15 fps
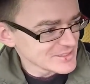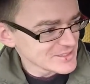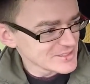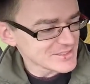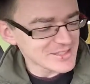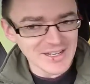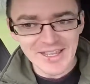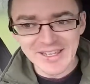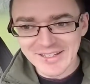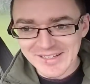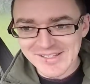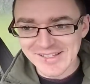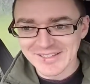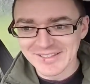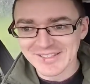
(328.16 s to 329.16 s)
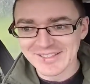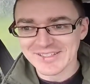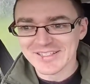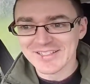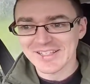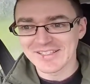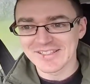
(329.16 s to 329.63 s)
ladies on the
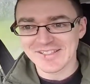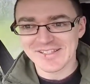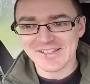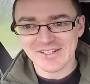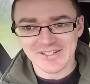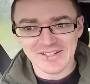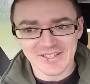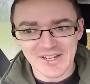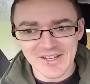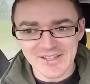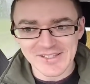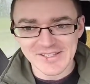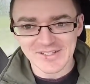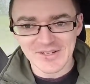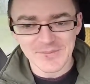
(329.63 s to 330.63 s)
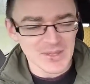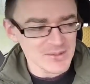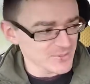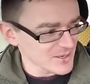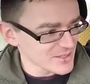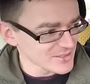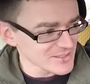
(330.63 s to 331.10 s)
tills, or the guys or the
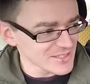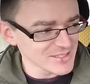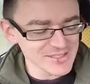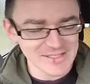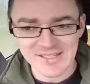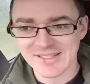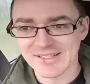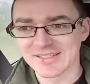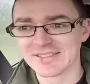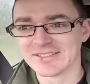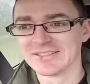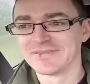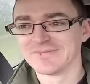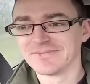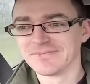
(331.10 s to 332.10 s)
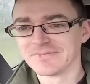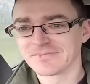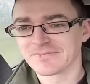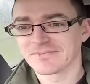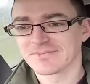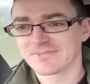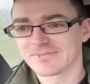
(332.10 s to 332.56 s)
people on the tills.
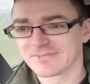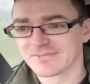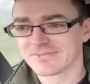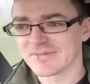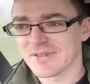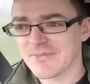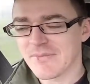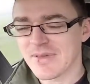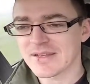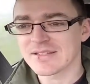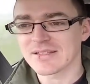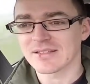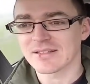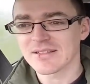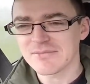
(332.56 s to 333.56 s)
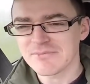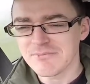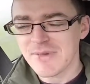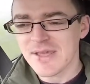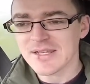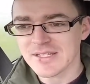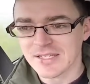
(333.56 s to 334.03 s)

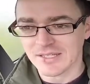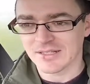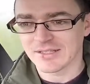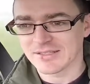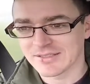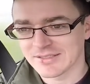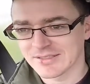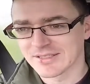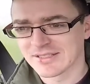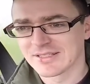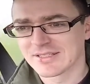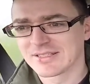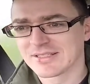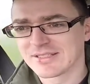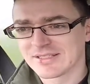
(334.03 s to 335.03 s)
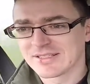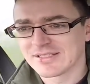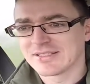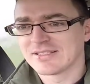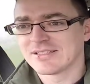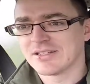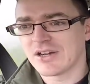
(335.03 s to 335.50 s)
Mental.
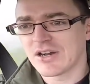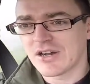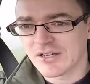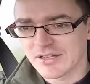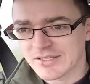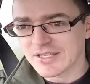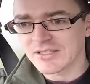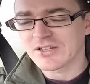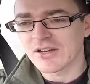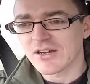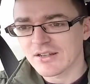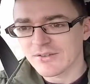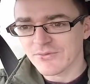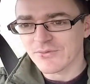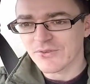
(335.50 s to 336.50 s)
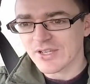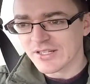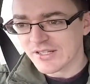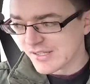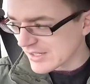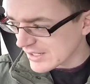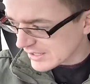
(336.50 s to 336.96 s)
Oh, thank God, I'm free of the
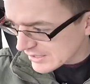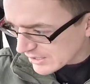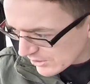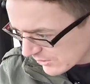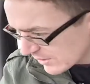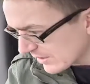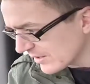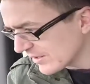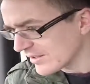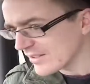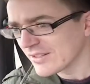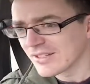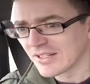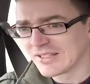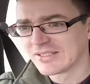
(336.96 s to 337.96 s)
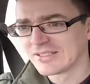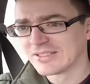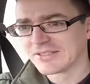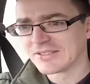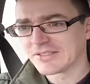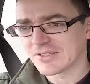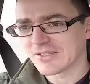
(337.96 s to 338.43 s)
city now.
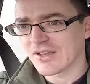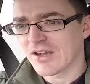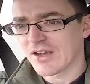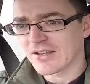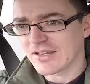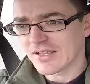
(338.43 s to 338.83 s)
On the